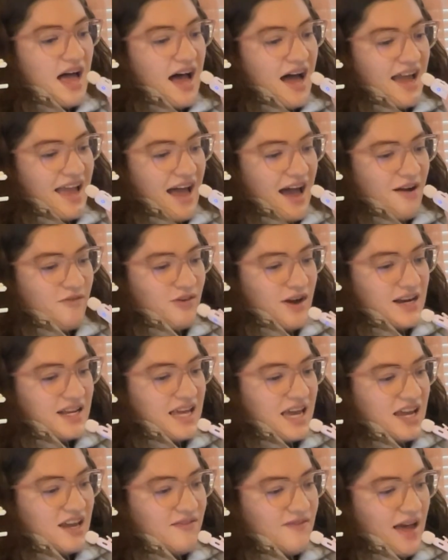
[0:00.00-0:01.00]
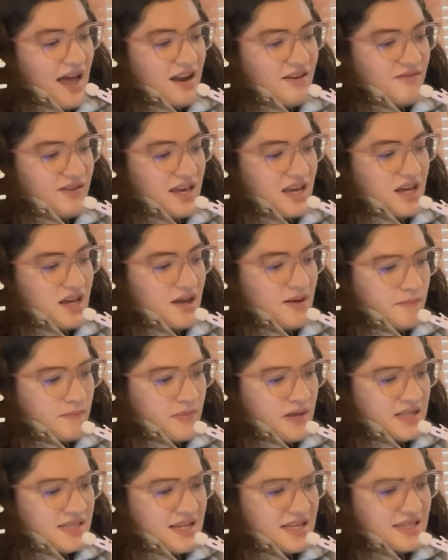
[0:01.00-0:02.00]
I have read King of Envy.
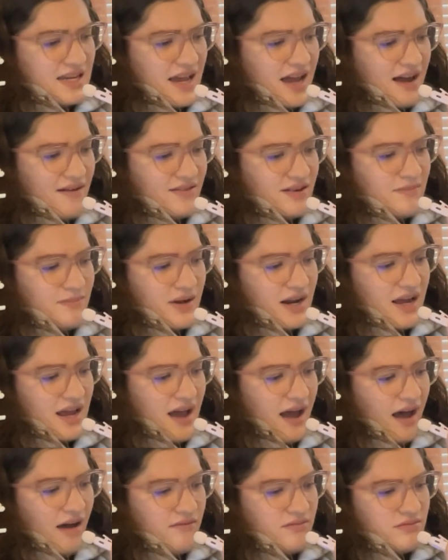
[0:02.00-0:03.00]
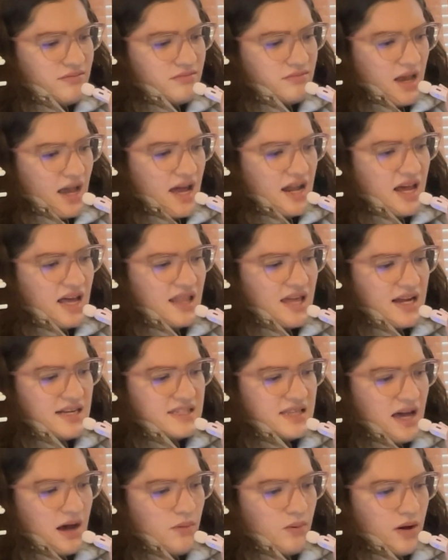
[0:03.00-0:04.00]
It says I haven't, but I have, and I
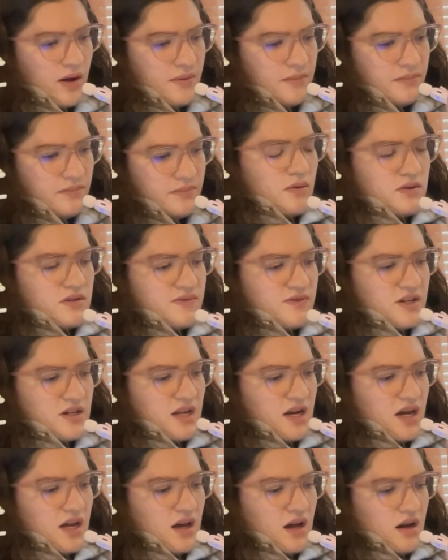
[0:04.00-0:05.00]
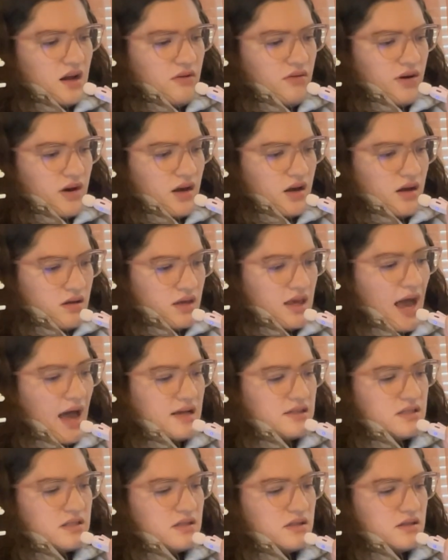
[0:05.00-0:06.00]
liked that one. That was Vuk and Ayana, right?
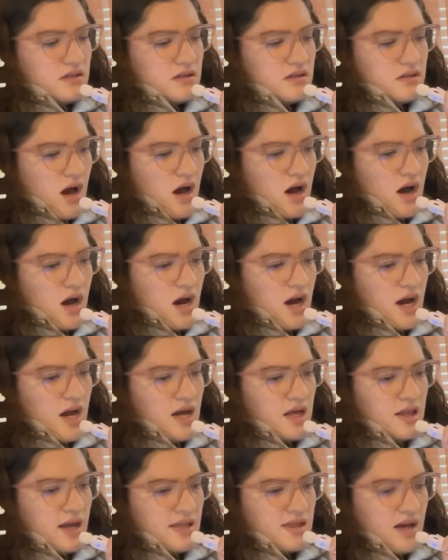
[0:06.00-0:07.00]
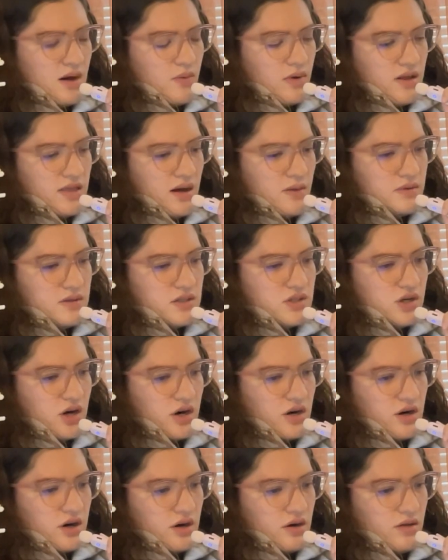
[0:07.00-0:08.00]
Yes. I like that one. That was
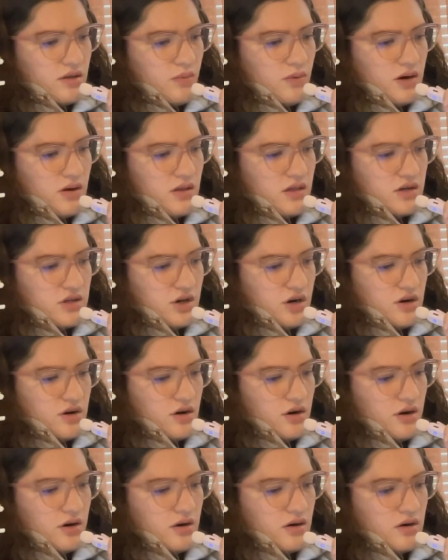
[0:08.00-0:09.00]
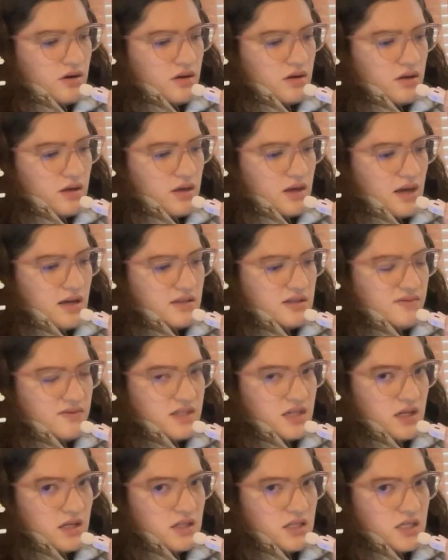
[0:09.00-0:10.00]
darker. The one of the darker Kings of
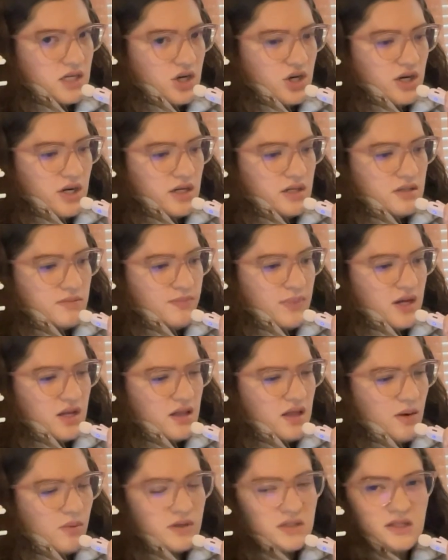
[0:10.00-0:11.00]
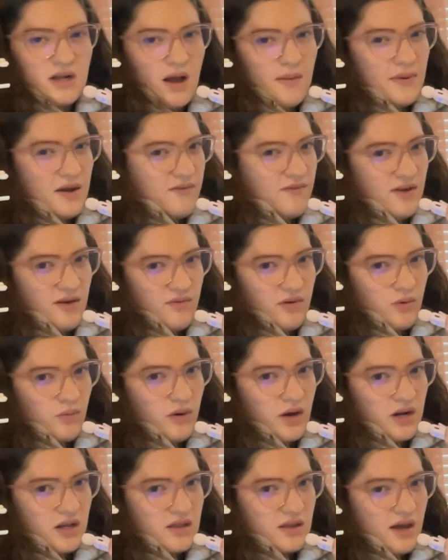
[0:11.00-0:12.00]
Sin series, but that was not my favorite
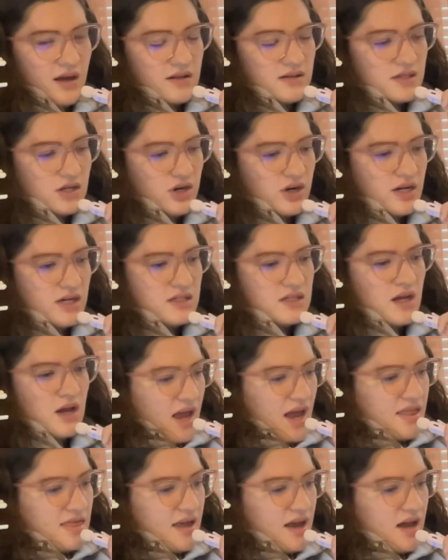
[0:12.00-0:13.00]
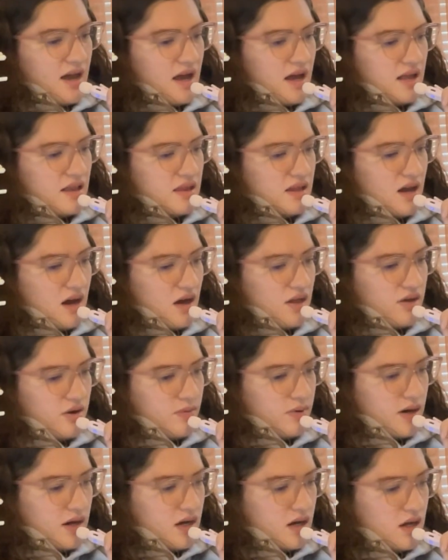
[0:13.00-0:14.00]
one in that series. And then the other
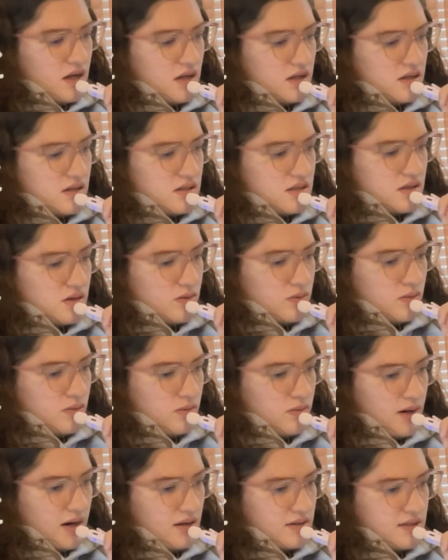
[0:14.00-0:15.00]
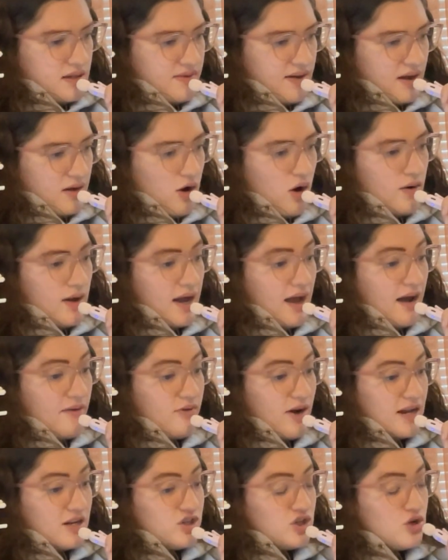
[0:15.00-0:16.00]
ones, what else have I? Okay, I've
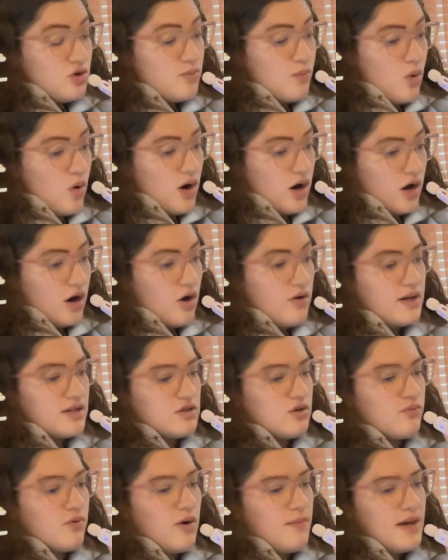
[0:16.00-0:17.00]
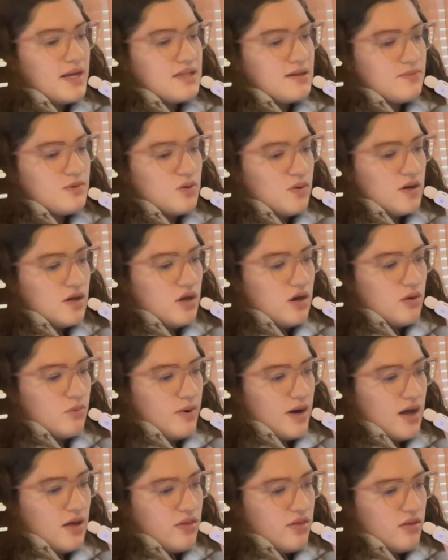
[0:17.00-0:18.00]
read 2 more. Okay, so romance I'm doing good
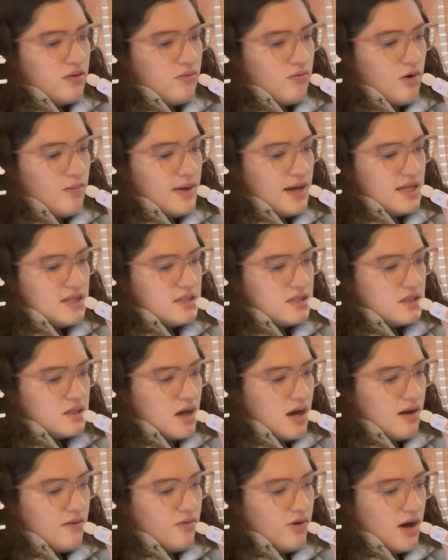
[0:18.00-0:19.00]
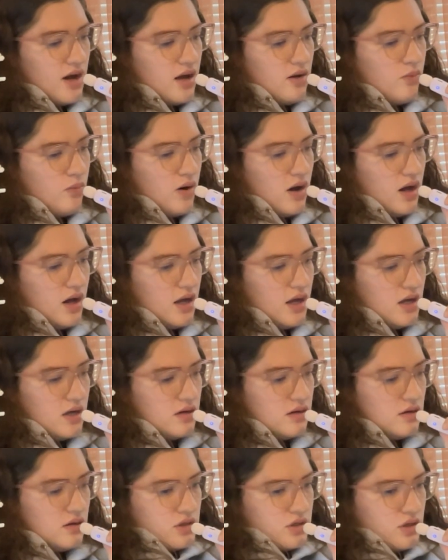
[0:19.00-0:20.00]
with. Romance, I've read
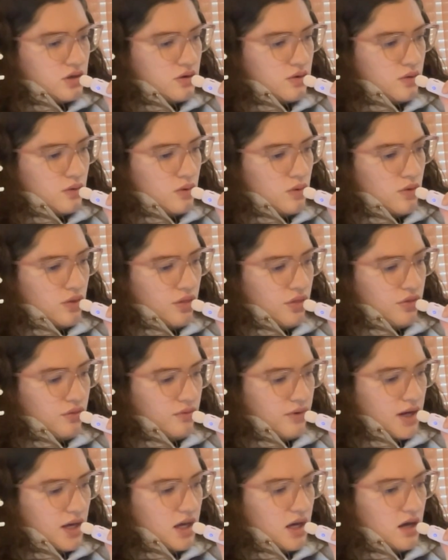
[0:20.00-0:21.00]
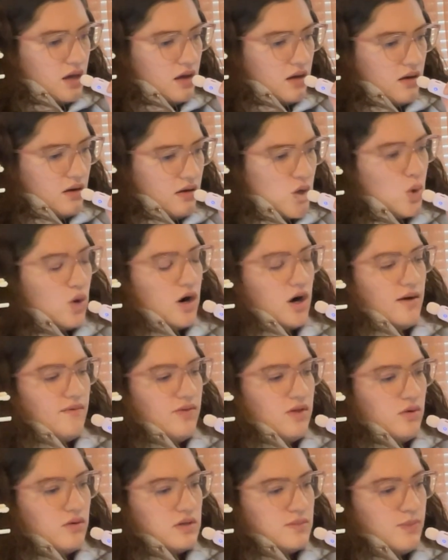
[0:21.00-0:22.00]
1, 2, 3, 4 of
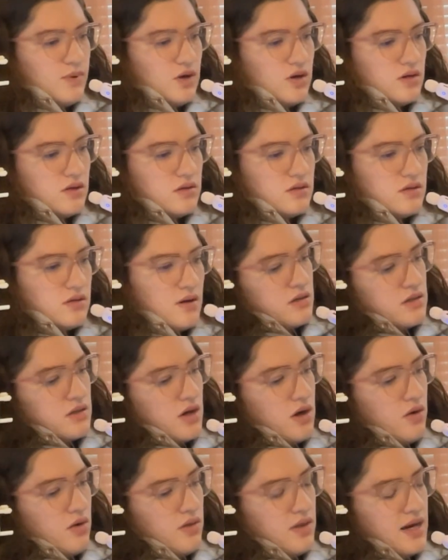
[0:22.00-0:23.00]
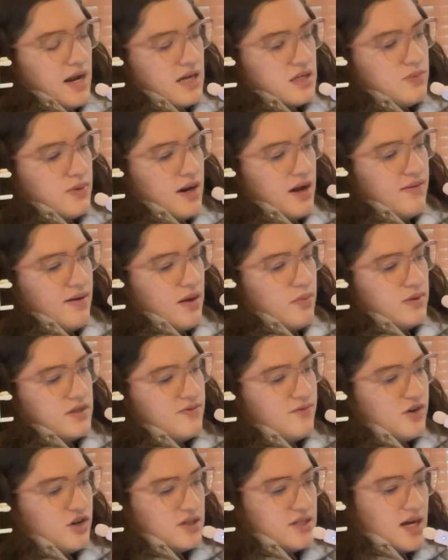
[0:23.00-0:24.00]
those books. So the next one I read was
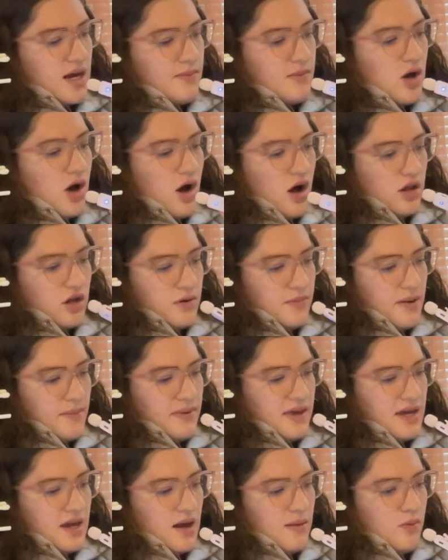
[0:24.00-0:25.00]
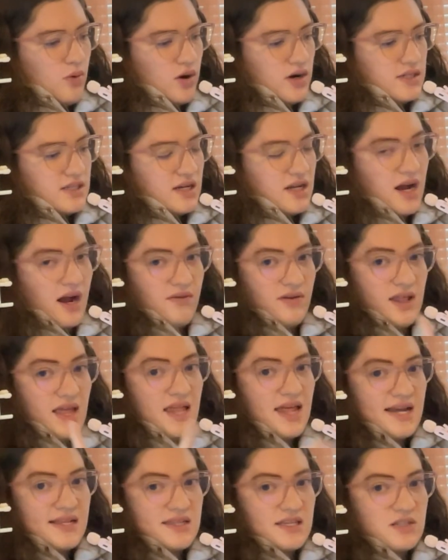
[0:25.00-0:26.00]
First Time Caller by B.K. Borison. I really
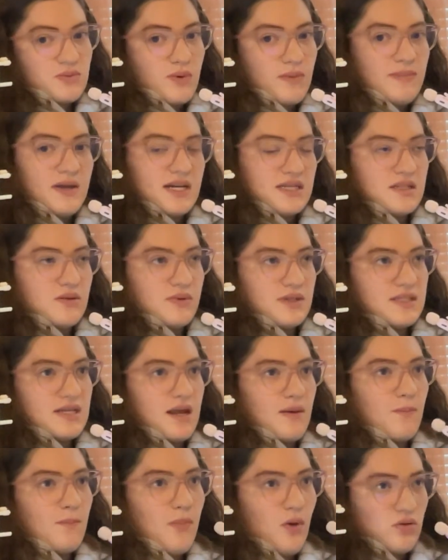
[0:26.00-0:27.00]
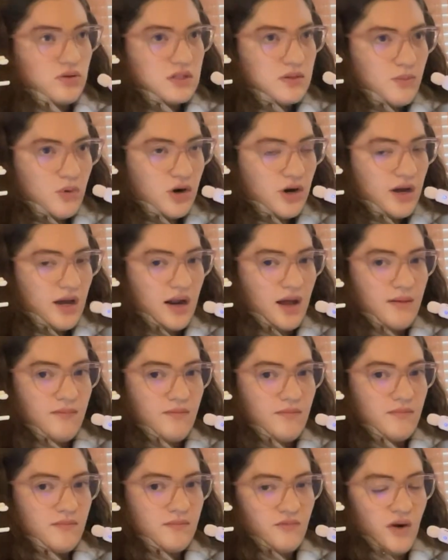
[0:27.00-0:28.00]
liked this one because it was set in Baltimore, and
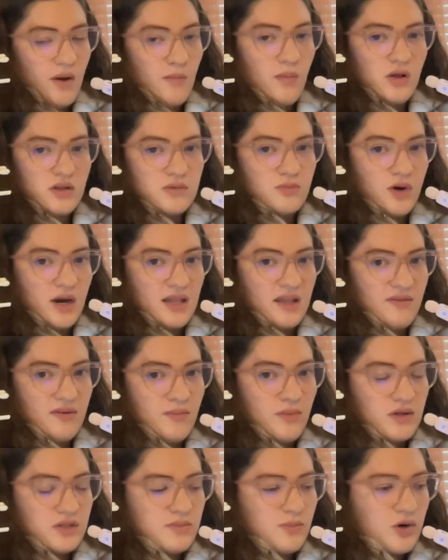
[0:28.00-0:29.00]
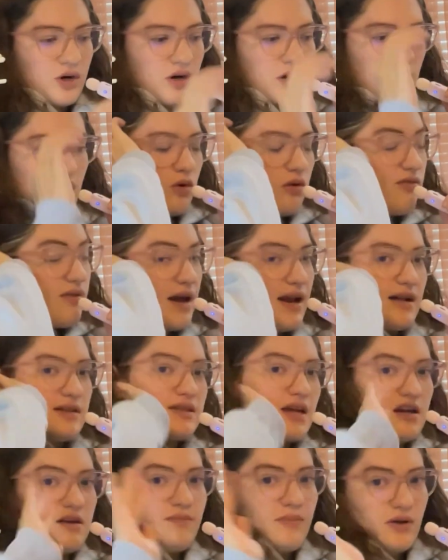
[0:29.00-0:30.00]
I'm from Baltimore. I live in Baltimore, or right
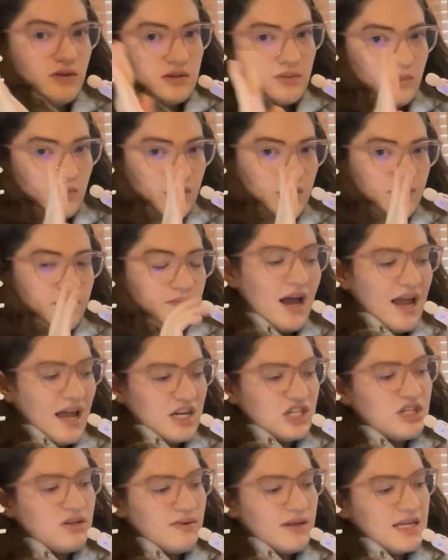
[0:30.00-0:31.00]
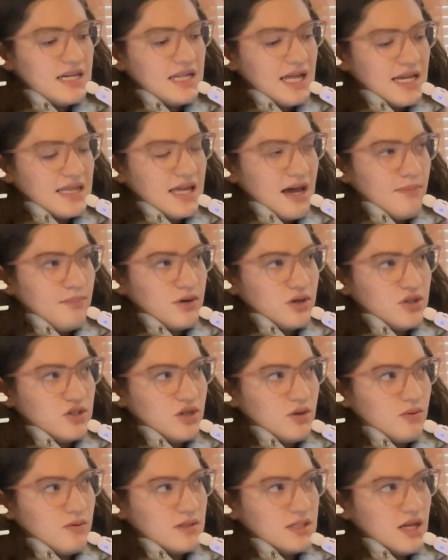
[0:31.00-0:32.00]
outside of Baltimore. I actually really liked that book
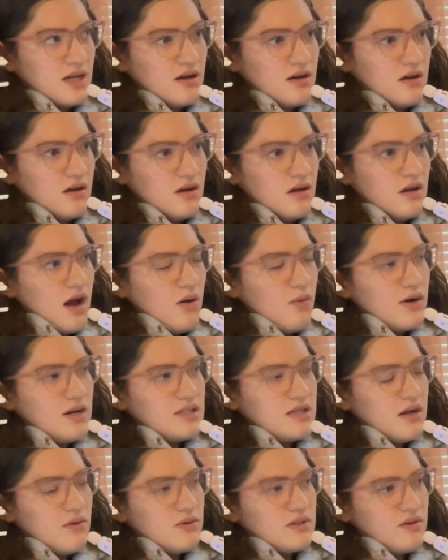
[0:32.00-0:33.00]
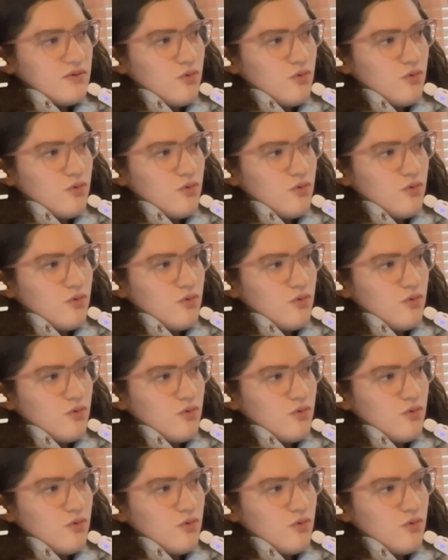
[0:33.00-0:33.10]
too. It was I want to say it was a